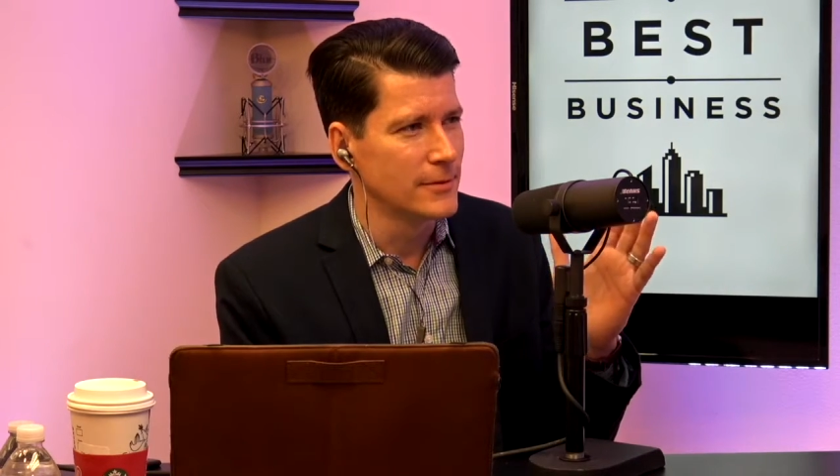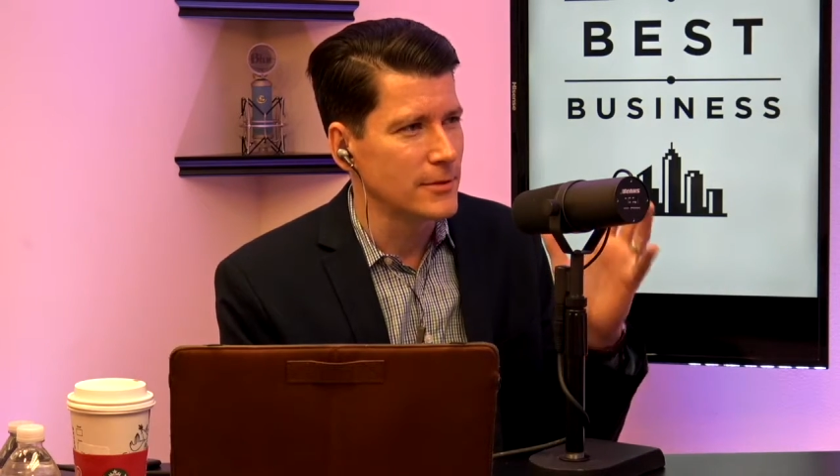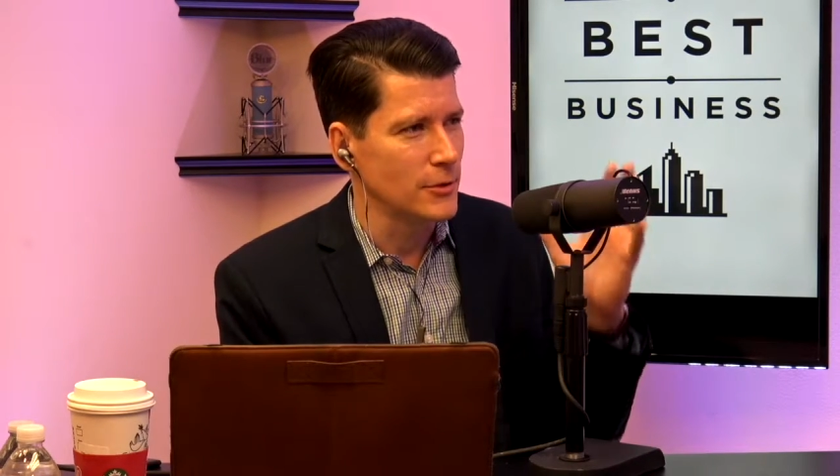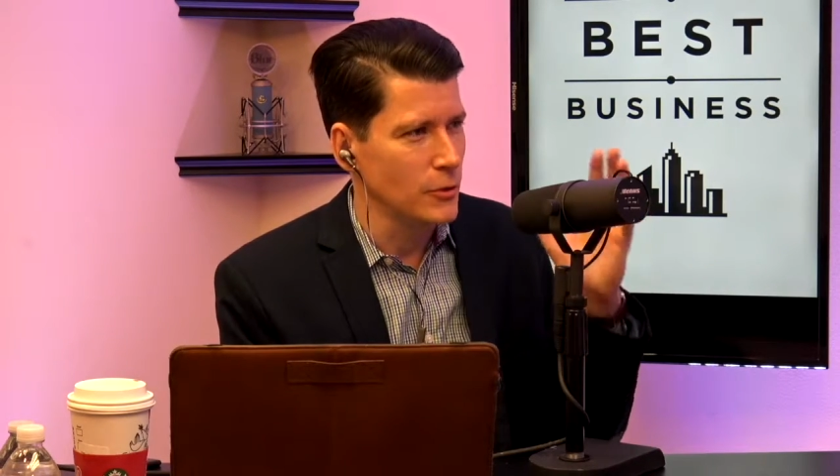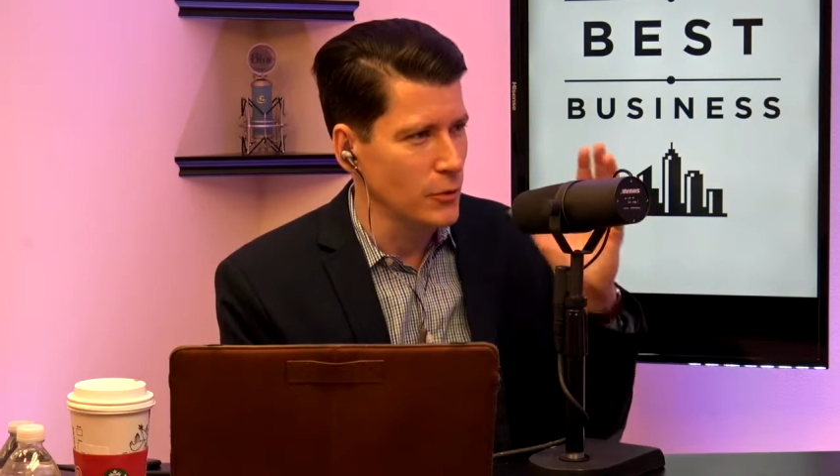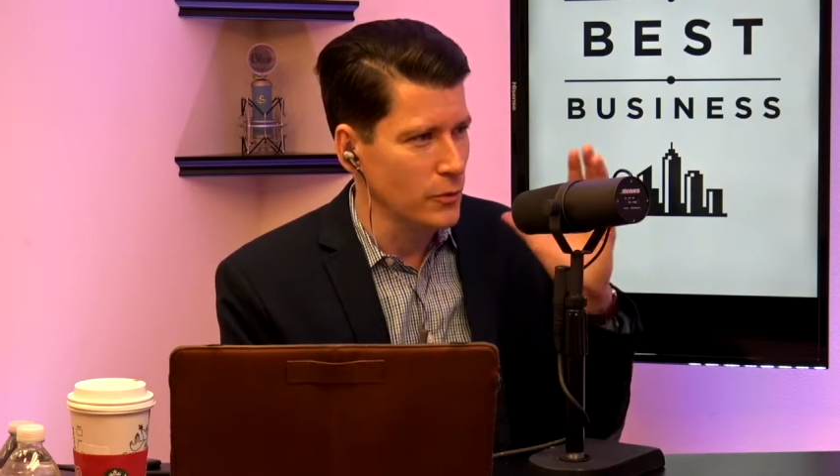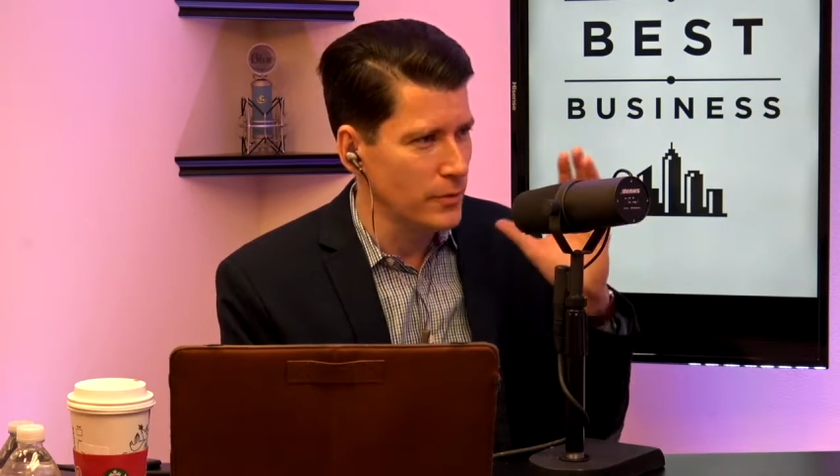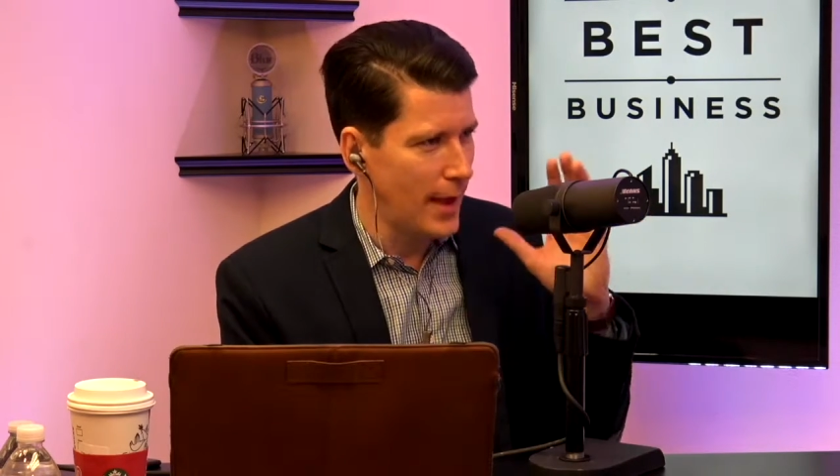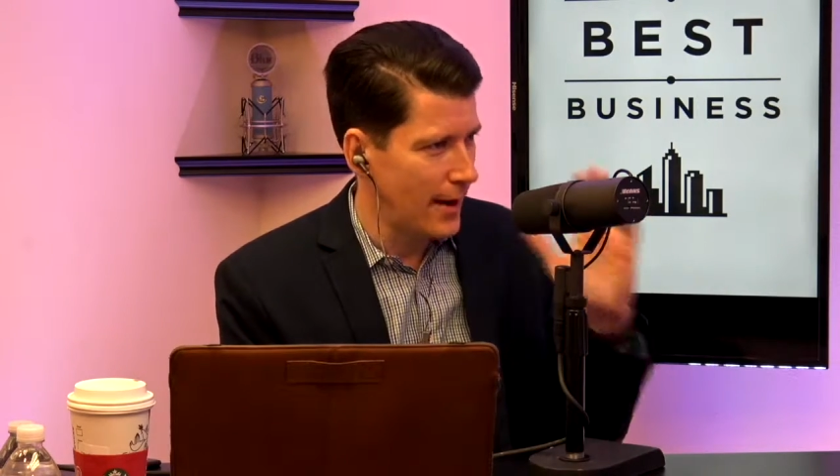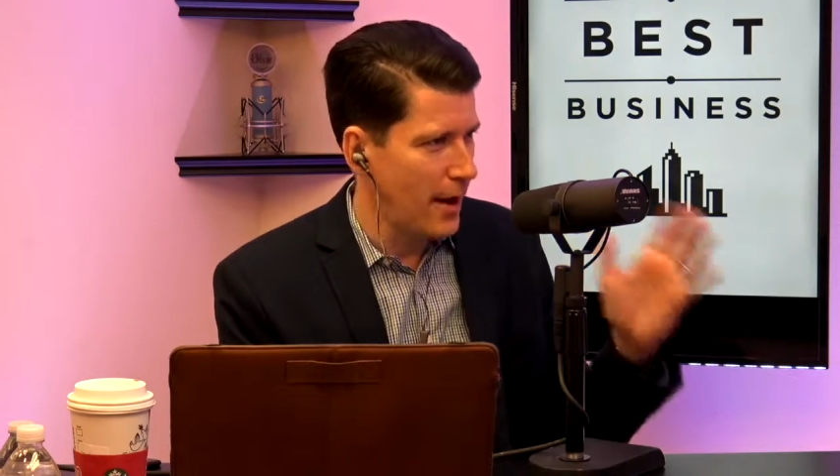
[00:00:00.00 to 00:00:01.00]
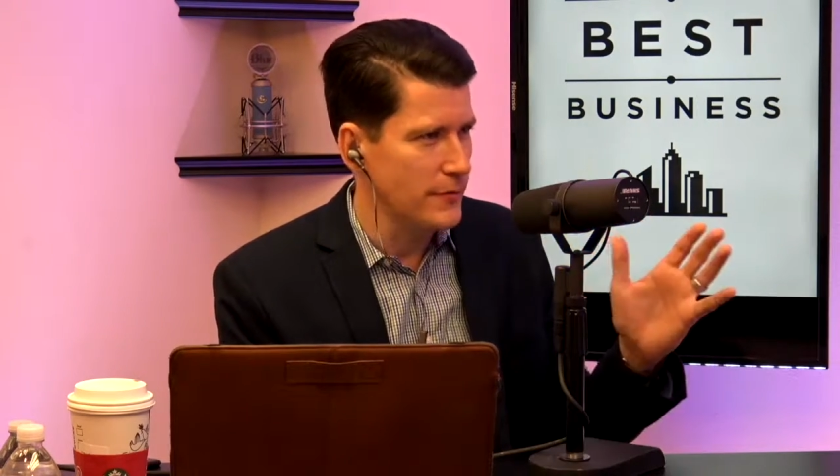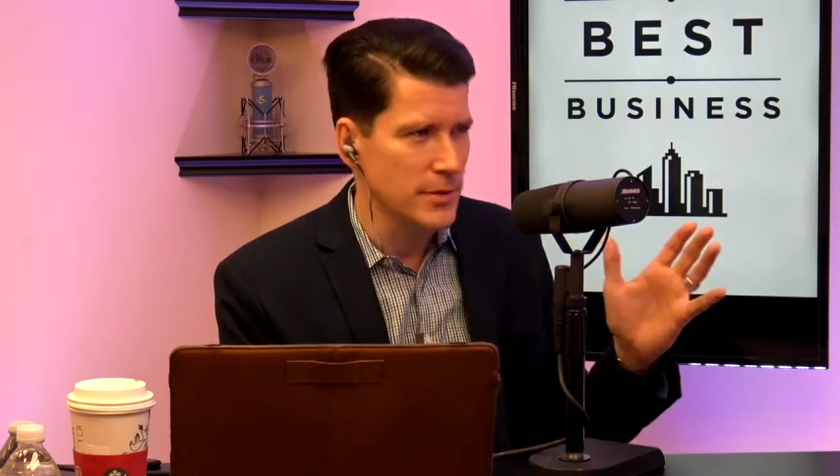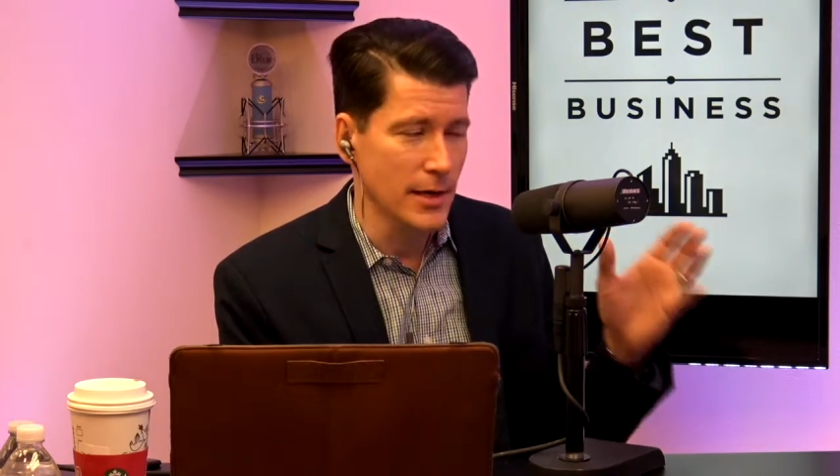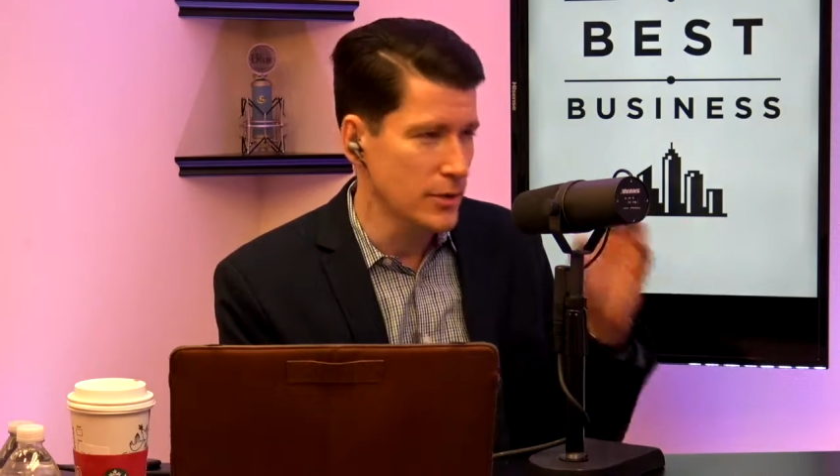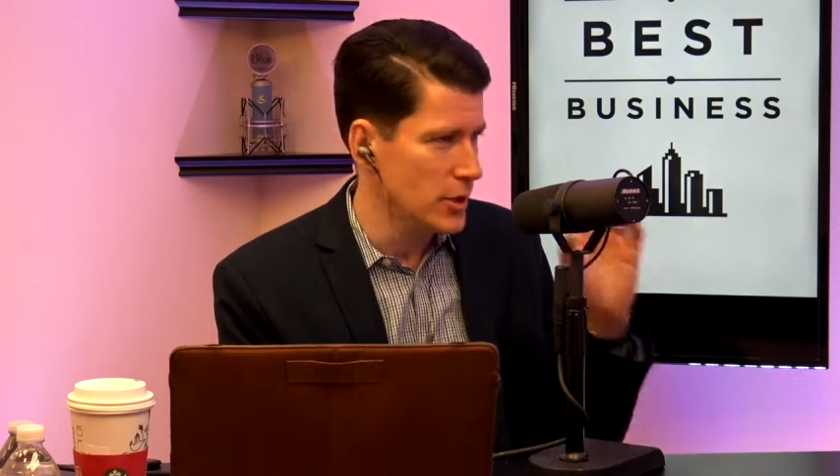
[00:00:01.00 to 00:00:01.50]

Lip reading: to that conversation in